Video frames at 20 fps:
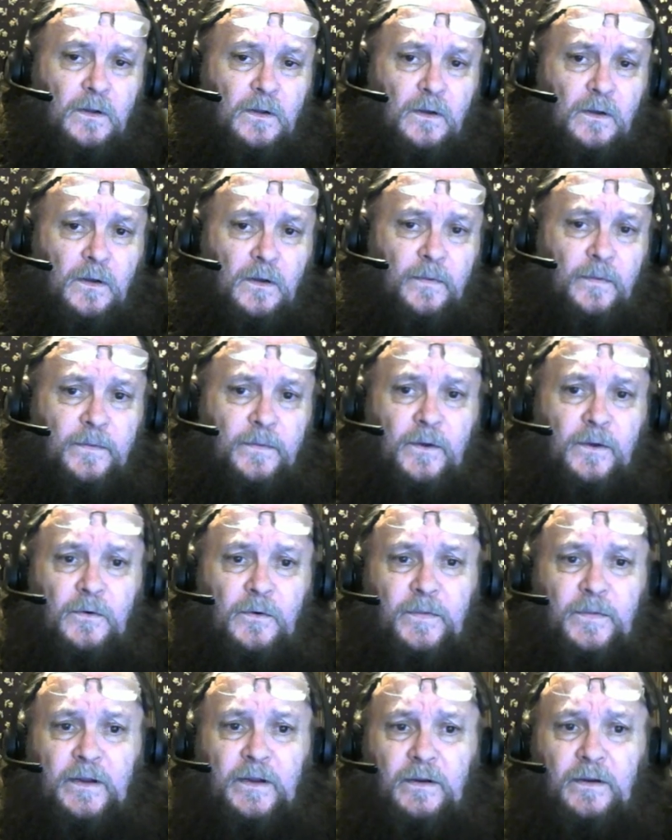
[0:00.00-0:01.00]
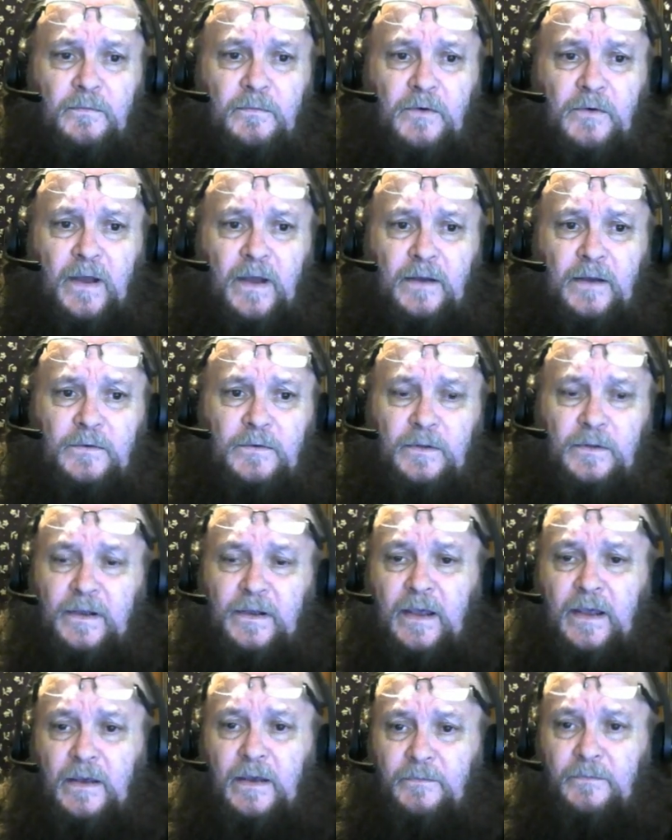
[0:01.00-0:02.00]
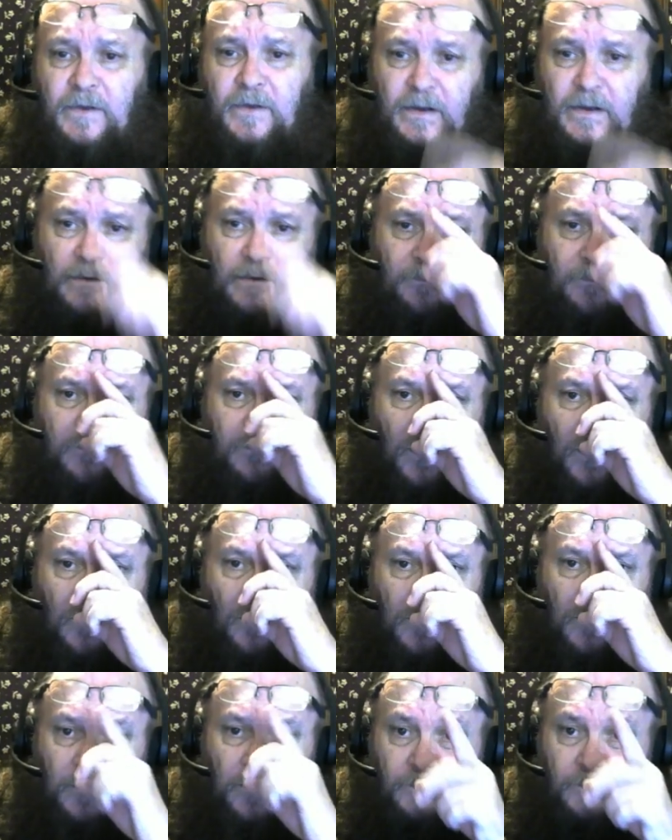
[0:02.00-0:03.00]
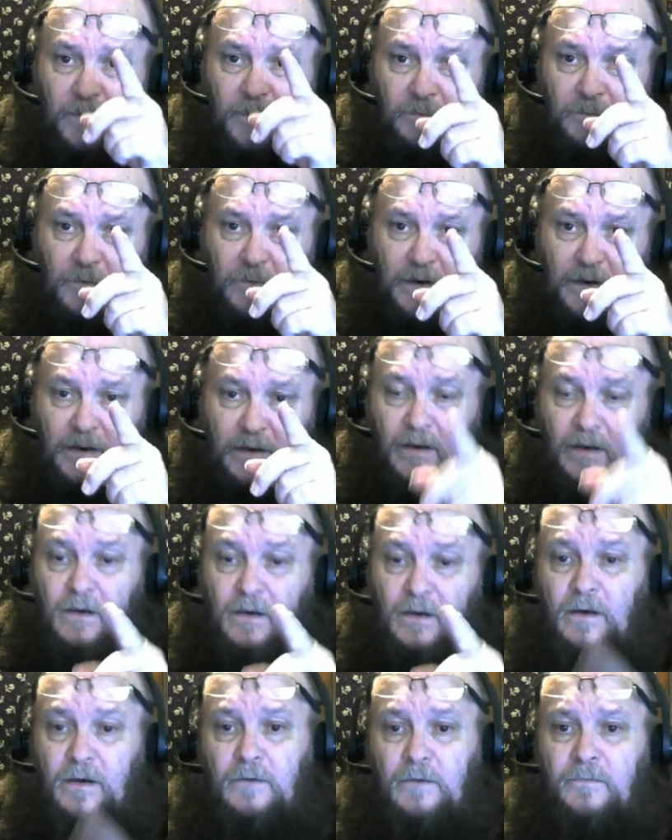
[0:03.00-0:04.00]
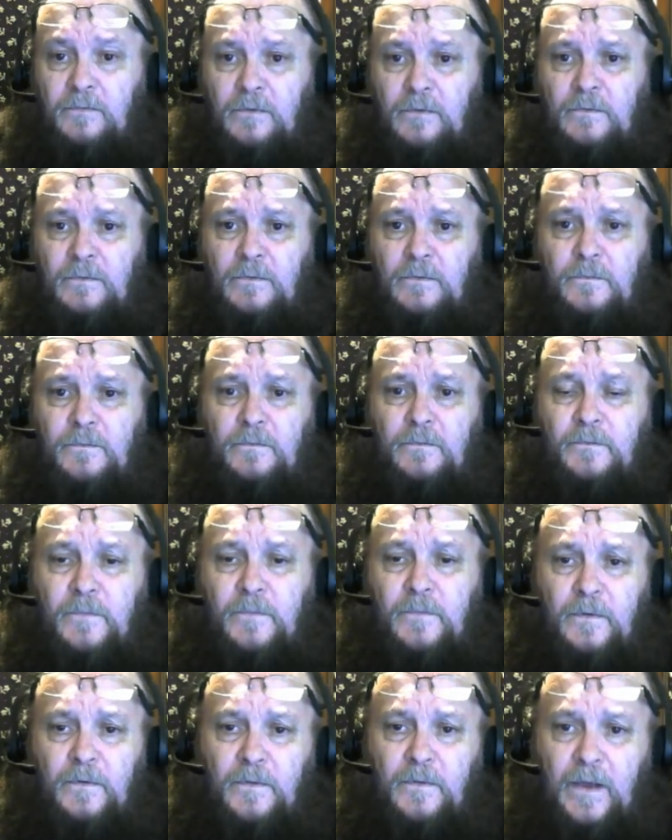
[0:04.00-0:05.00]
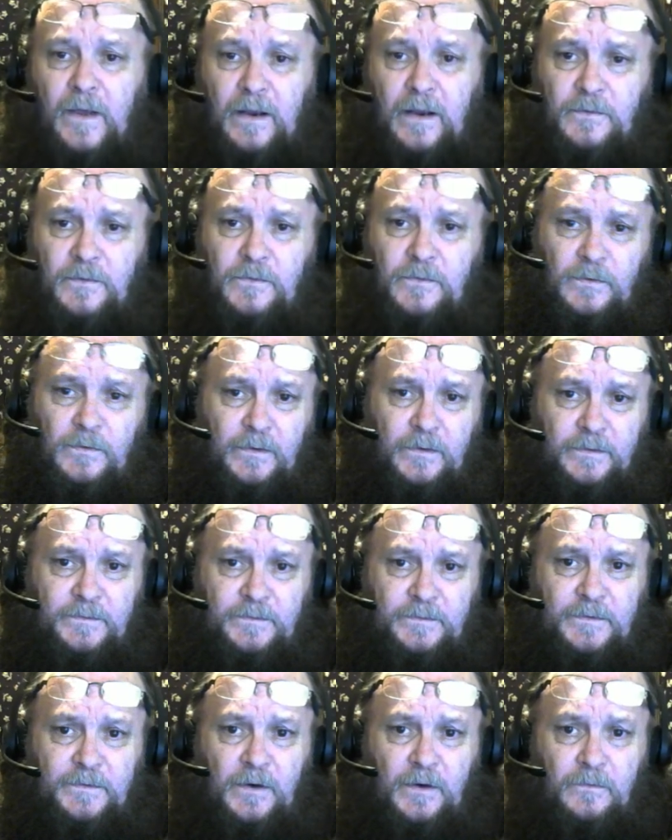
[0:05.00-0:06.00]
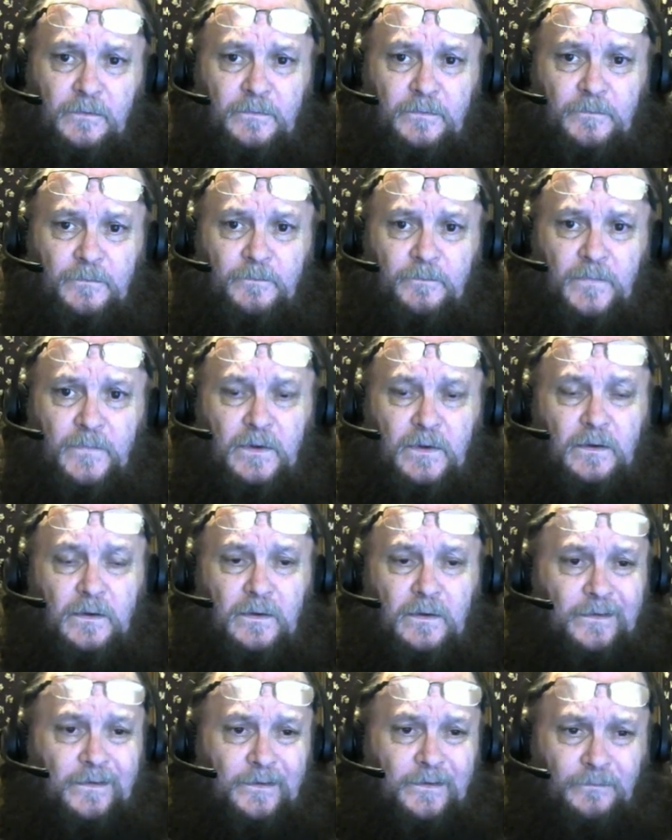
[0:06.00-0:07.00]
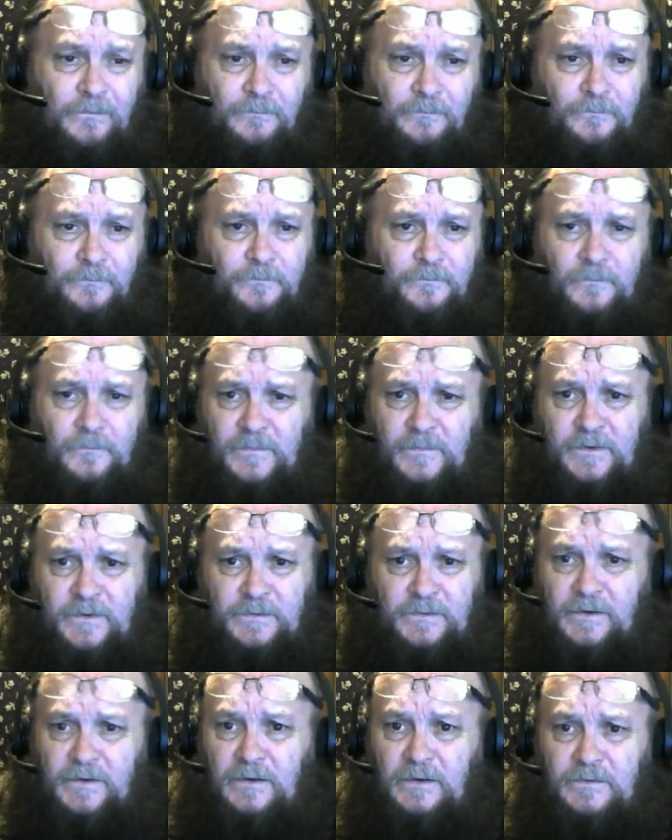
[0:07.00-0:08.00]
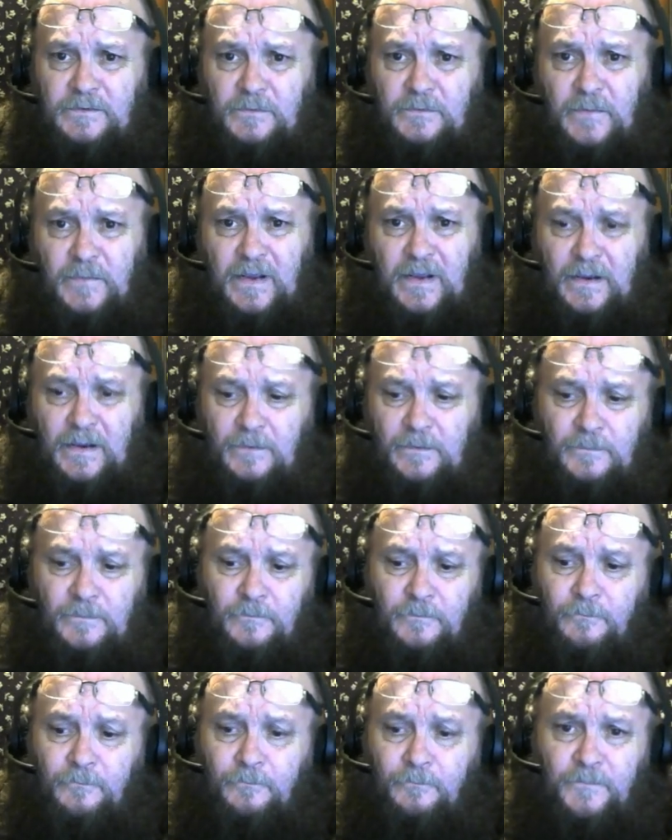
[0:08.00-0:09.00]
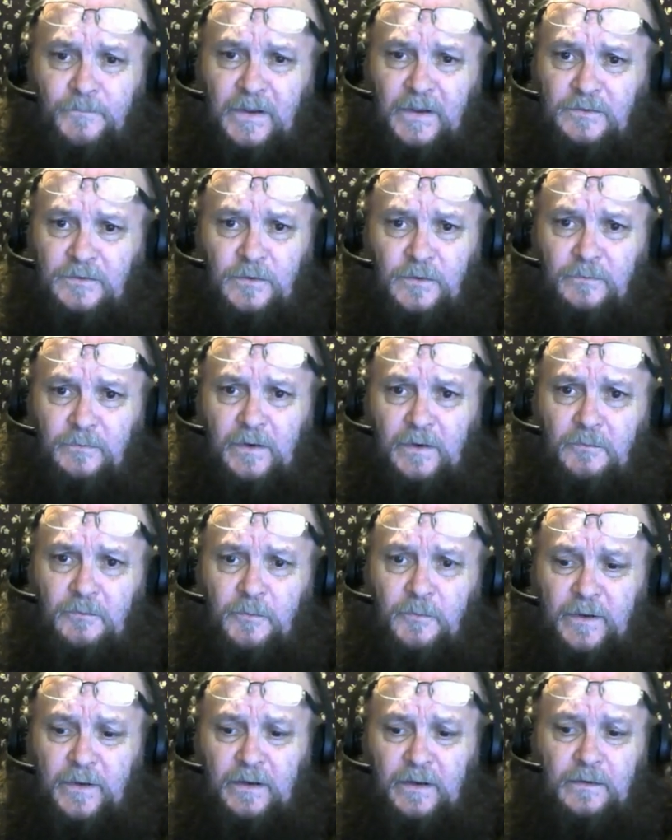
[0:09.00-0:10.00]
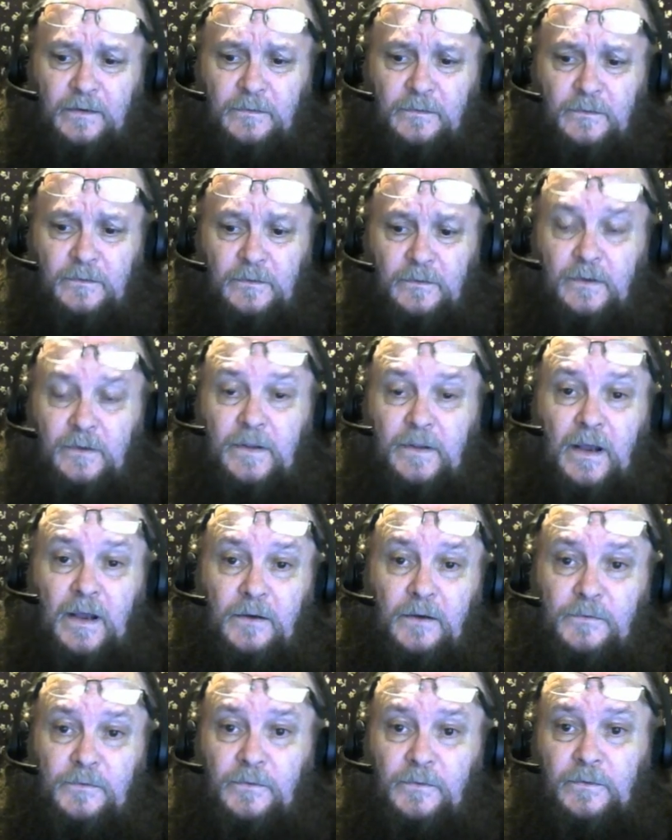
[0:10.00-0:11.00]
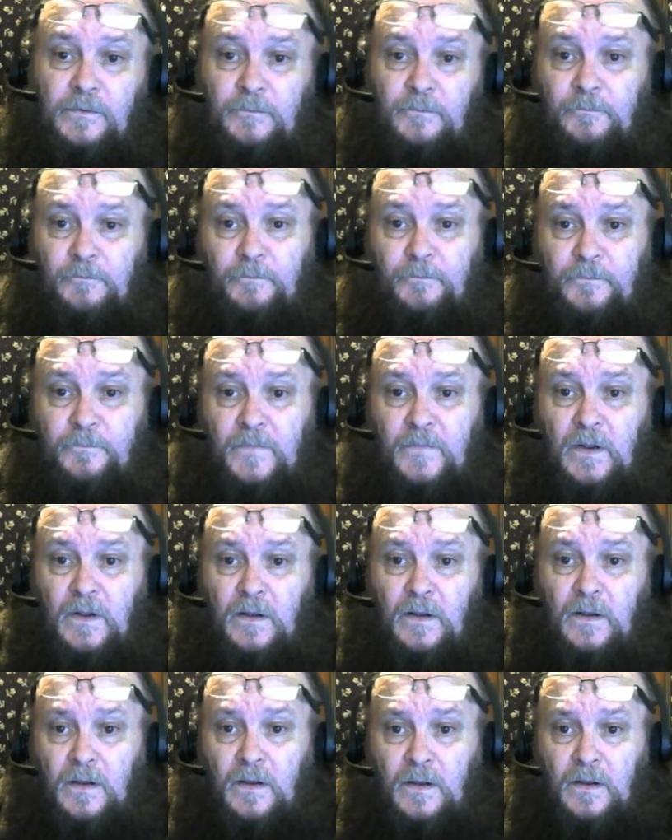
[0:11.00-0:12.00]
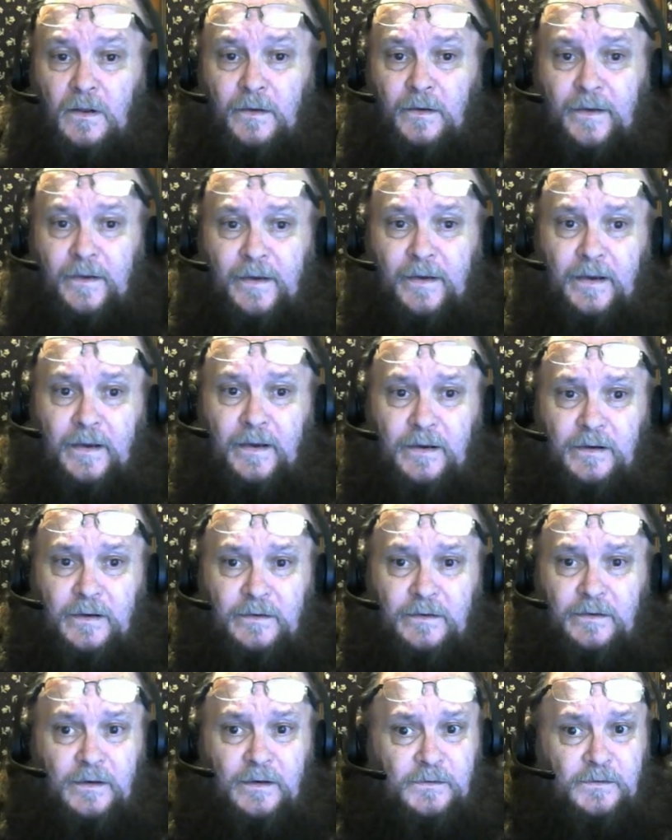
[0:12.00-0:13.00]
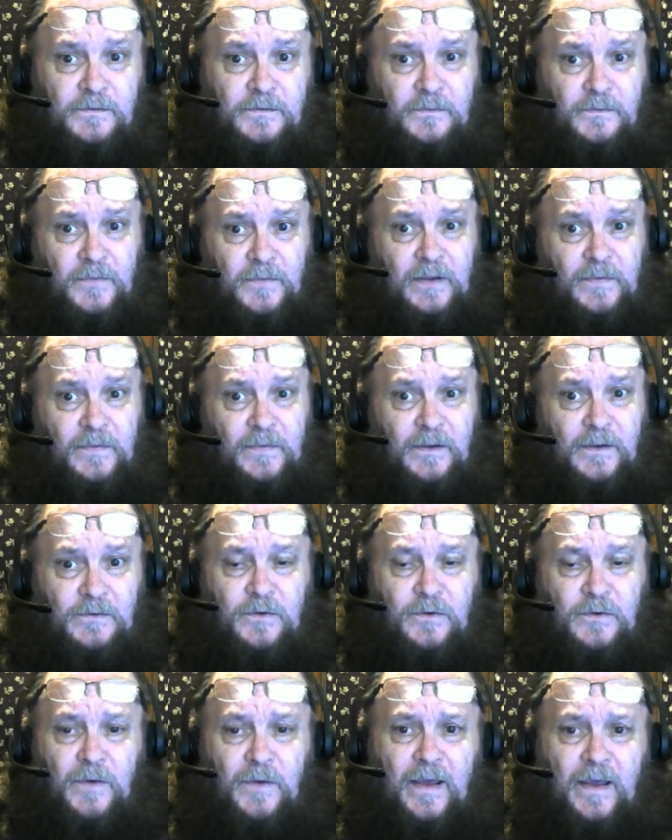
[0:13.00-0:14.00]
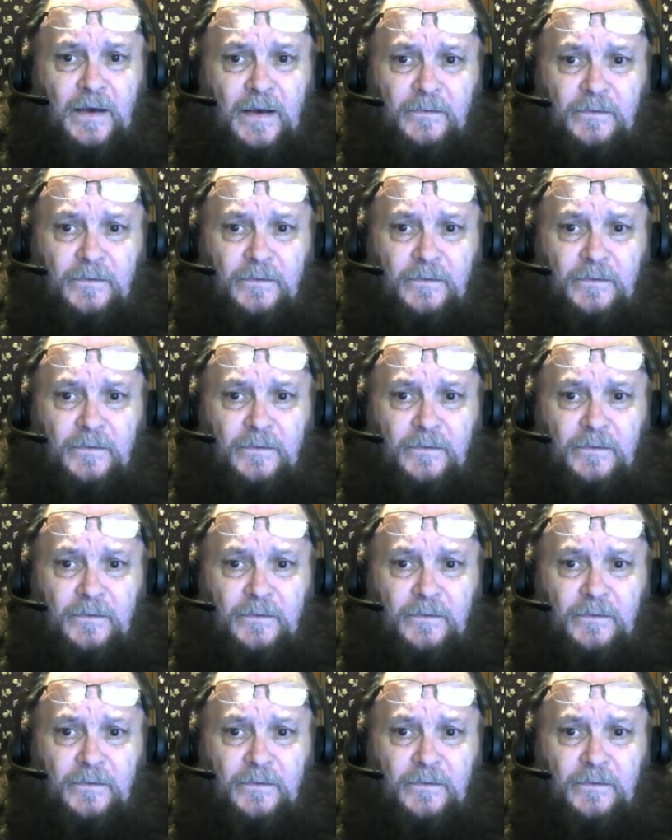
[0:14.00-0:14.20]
though they never actually have any forward memory of astral itself. This doesn't mean that you've never been to the astral. And it doesn't mean that you have.